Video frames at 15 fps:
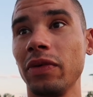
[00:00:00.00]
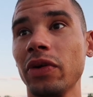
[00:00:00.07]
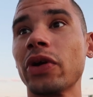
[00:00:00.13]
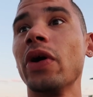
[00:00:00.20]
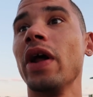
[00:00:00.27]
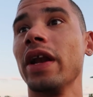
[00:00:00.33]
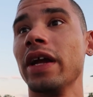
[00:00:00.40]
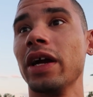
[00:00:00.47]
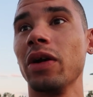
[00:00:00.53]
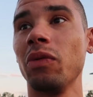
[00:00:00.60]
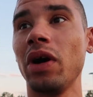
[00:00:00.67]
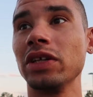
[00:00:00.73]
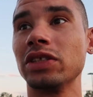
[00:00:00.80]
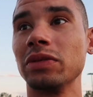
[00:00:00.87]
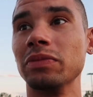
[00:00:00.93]
We're gonna go down here and
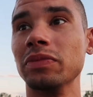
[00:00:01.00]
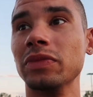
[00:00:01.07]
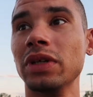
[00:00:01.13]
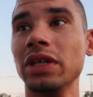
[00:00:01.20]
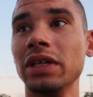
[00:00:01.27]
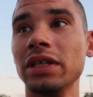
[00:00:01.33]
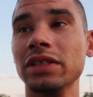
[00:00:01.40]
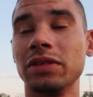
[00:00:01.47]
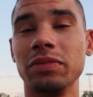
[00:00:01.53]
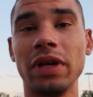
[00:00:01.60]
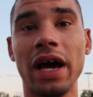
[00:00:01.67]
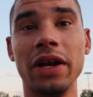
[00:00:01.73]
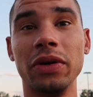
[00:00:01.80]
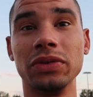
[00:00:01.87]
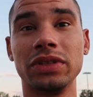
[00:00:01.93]
watch some
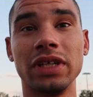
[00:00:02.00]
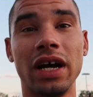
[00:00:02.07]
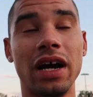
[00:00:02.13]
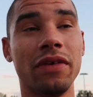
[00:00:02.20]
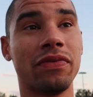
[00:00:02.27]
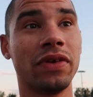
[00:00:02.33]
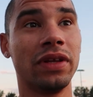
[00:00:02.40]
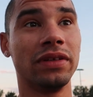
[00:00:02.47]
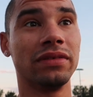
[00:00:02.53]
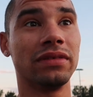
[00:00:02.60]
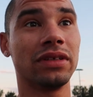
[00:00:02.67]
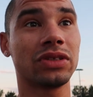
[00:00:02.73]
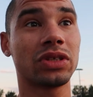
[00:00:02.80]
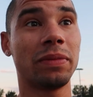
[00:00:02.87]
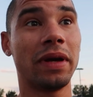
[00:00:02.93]
dyno stuff,
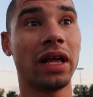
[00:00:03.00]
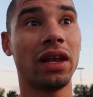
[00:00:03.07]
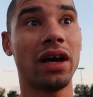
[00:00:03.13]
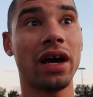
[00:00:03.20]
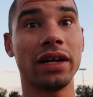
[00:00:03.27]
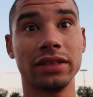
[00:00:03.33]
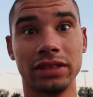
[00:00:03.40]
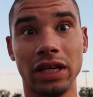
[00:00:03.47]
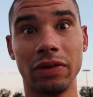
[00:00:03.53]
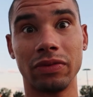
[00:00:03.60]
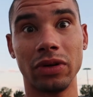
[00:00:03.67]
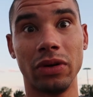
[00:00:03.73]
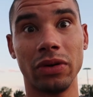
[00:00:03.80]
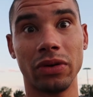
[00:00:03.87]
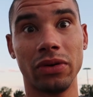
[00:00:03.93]
and there's gonna be a lot of
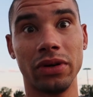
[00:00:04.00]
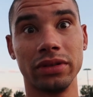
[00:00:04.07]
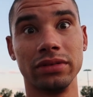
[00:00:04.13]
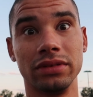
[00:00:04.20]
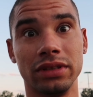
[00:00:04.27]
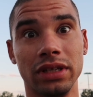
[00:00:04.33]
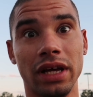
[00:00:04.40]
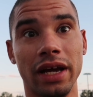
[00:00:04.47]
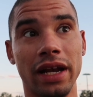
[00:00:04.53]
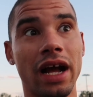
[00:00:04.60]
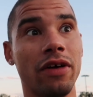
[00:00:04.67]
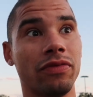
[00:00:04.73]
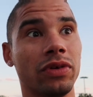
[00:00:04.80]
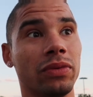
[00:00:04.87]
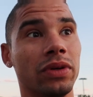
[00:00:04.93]
stuff going on tonight
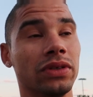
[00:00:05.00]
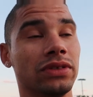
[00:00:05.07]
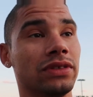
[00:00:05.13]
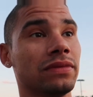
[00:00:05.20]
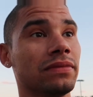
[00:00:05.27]
afterwards.